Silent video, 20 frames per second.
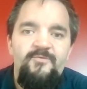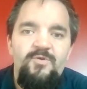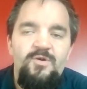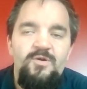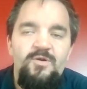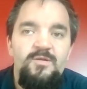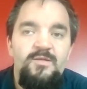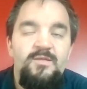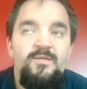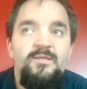
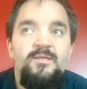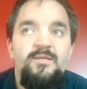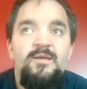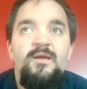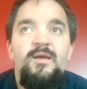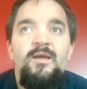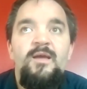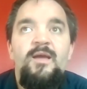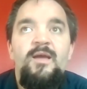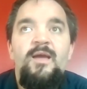Versus,
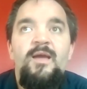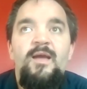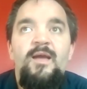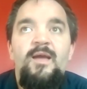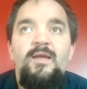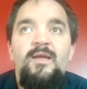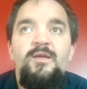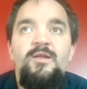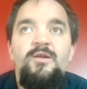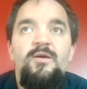
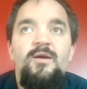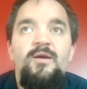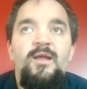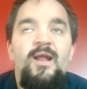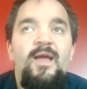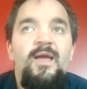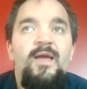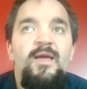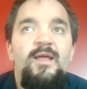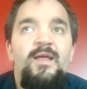and
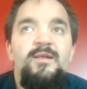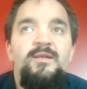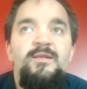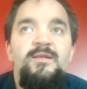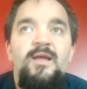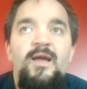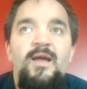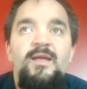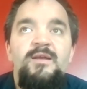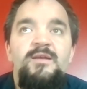I had
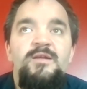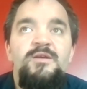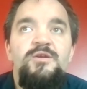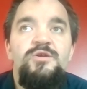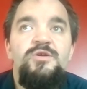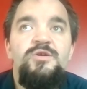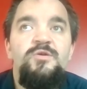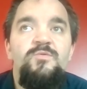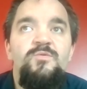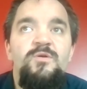an
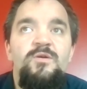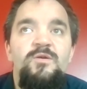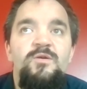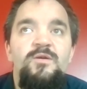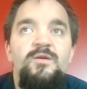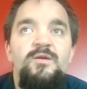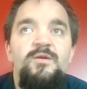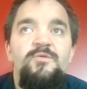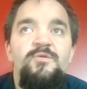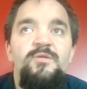issue
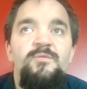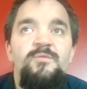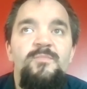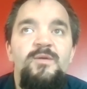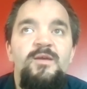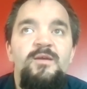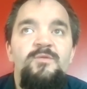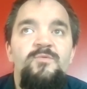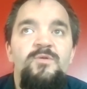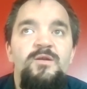where it was
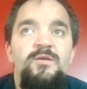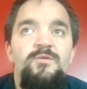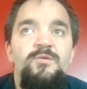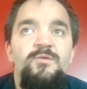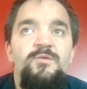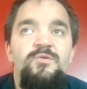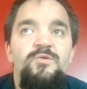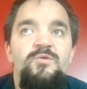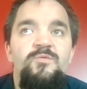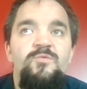me and one
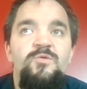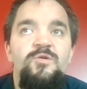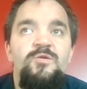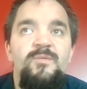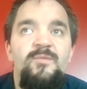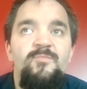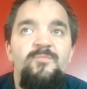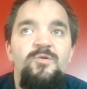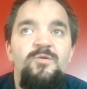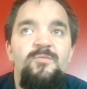other school board
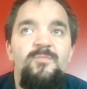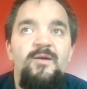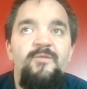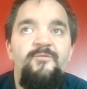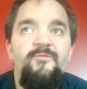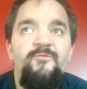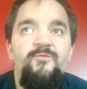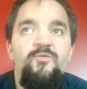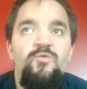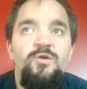member and
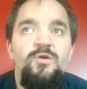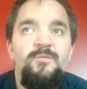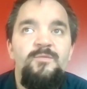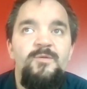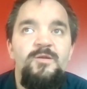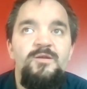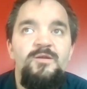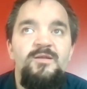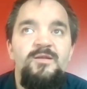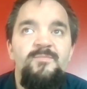about 4
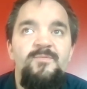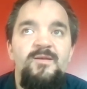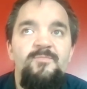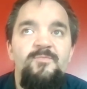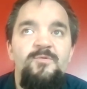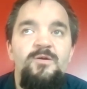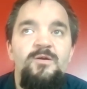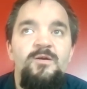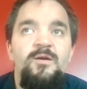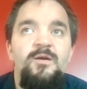community
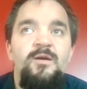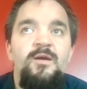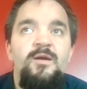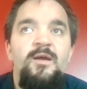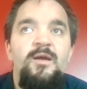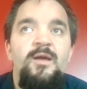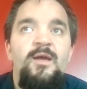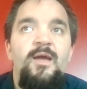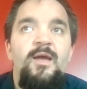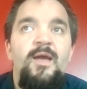people.
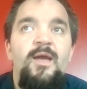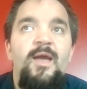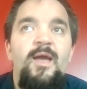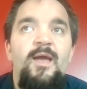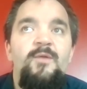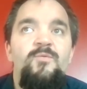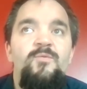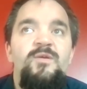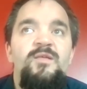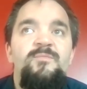
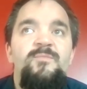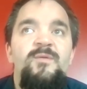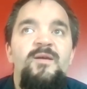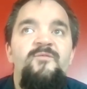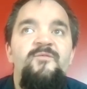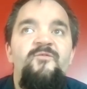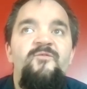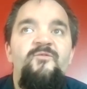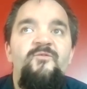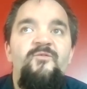And we
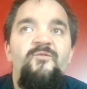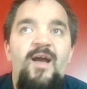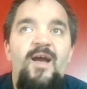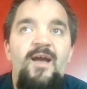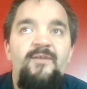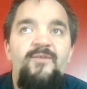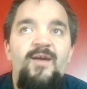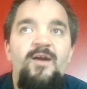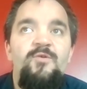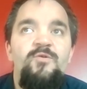spent
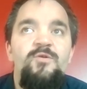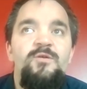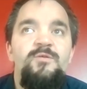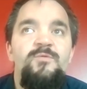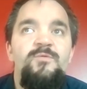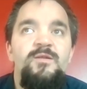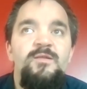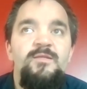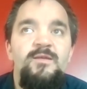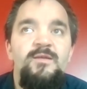5
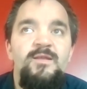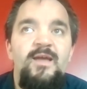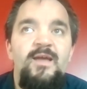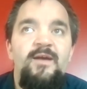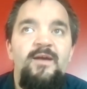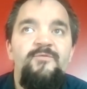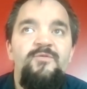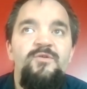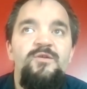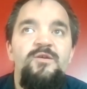hours one Sunday
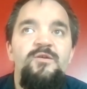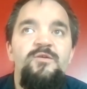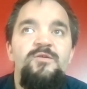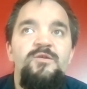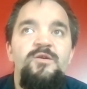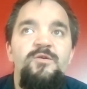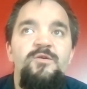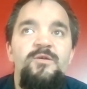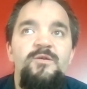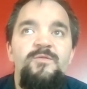
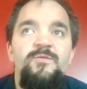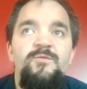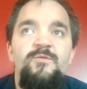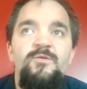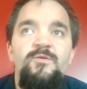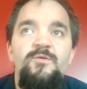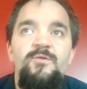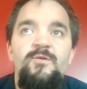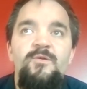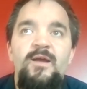afternoon going
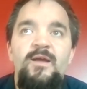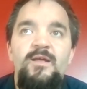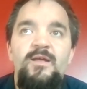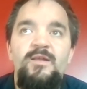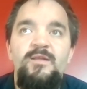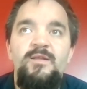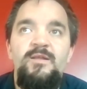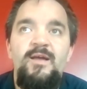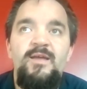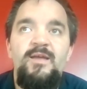through
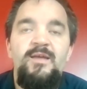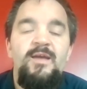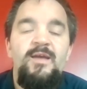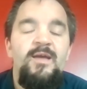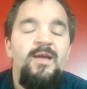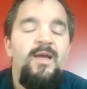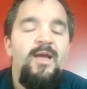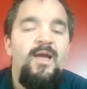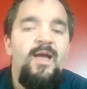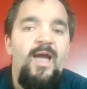and
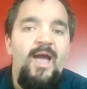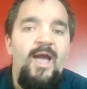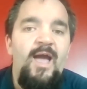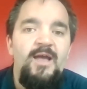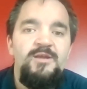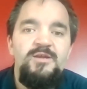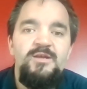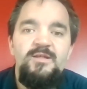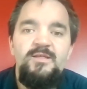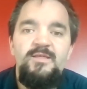
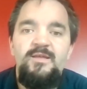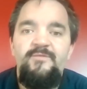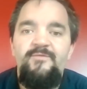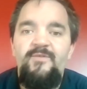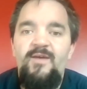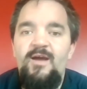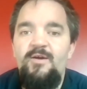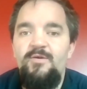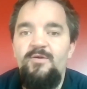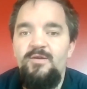hashing stuff
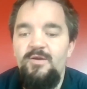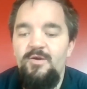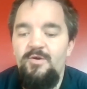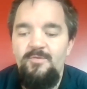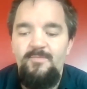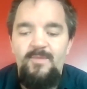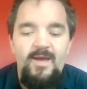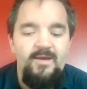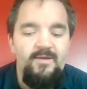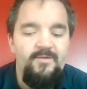out and
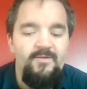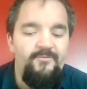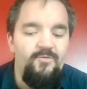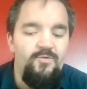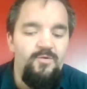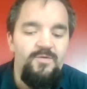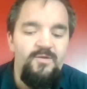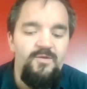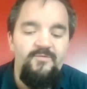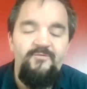going back and
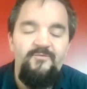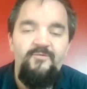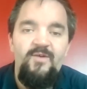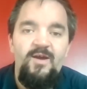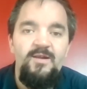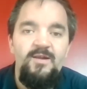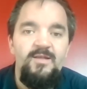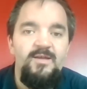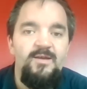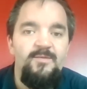forth and
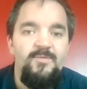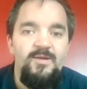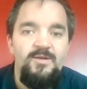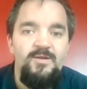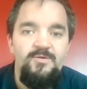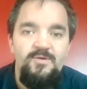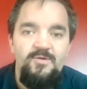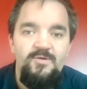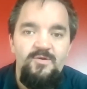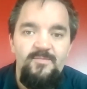finally coming
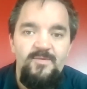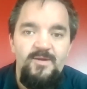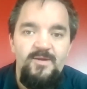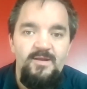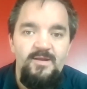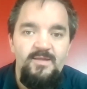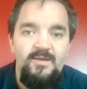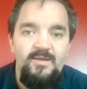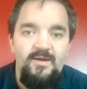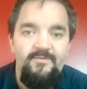to an agreement
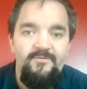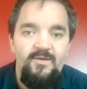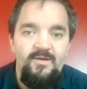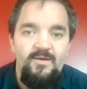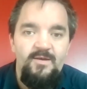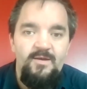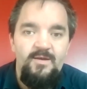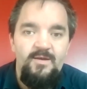on stuff.